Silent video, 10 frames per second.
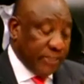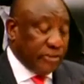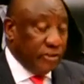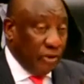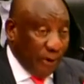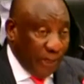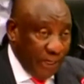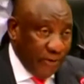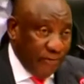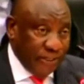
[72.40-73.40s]
It is not
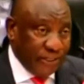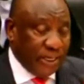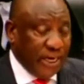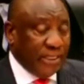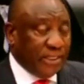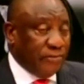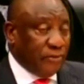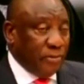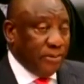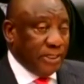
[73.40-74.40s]
an
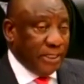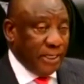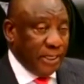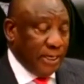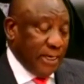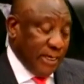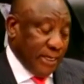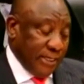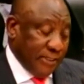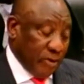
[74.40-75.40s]
investigative committee.
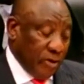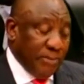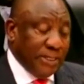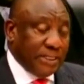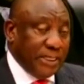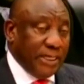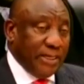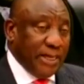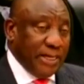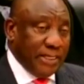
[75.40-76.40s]
It is a
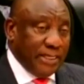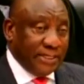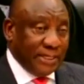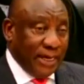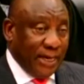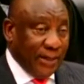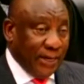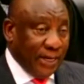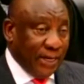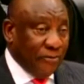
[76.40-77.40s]
committee that is
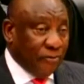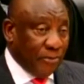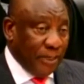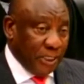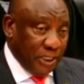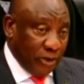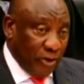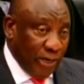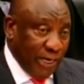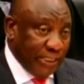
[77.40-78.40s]
gathering
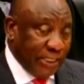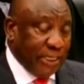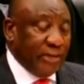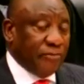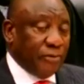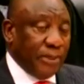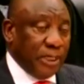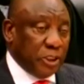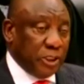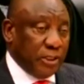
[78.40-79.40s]
information, collating
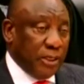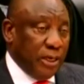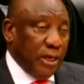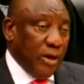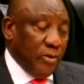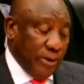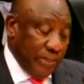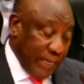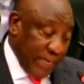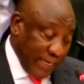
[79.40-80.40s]
information.
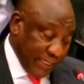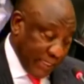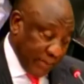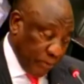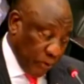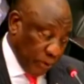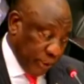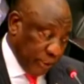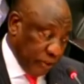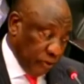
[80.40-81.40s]
When they last
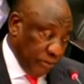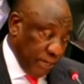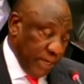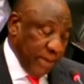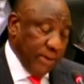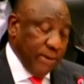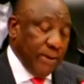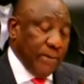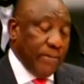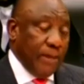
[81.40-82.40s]
reported to me,
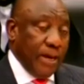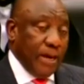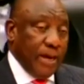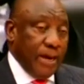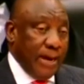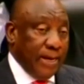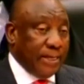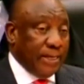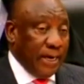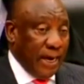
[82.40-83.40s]
they
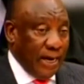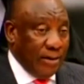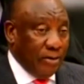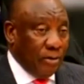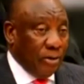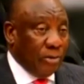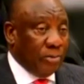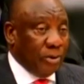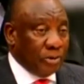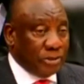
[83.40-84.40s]
had done
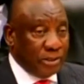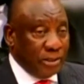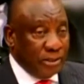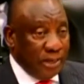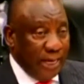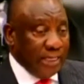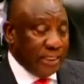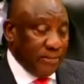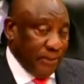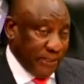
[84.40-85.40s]
almost
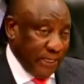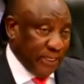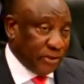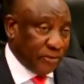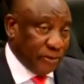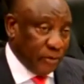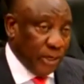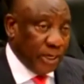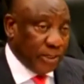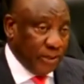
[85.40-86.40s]
90% of the
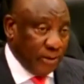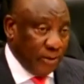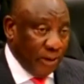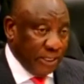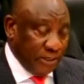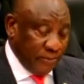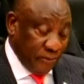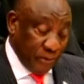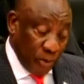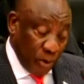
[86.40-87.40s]
work. They were waiting
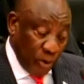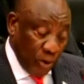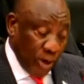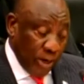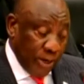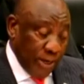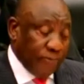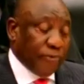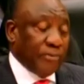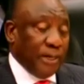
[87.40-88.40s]
for more
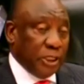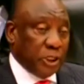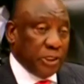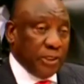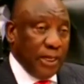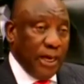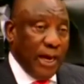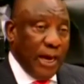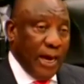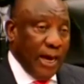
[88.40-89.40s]
information.
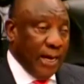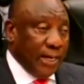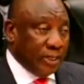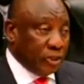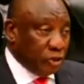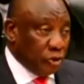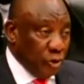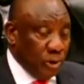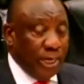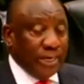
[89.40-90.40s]
And as
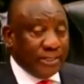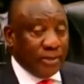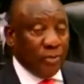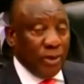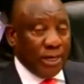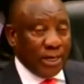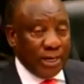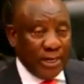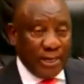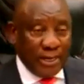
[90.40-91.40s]
soon as the
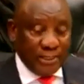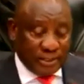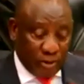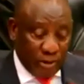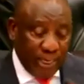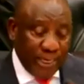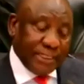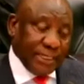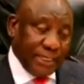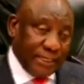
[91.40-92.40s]
work is
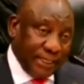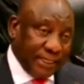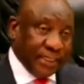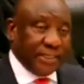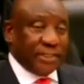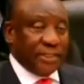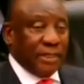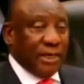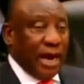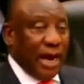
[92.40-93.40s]
collated, it
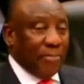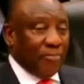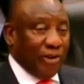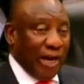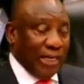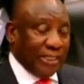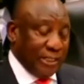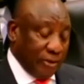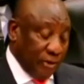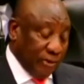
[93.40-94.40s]
is
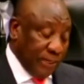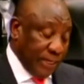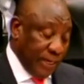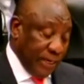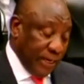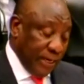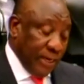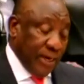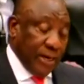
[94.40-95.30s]
upflighted on the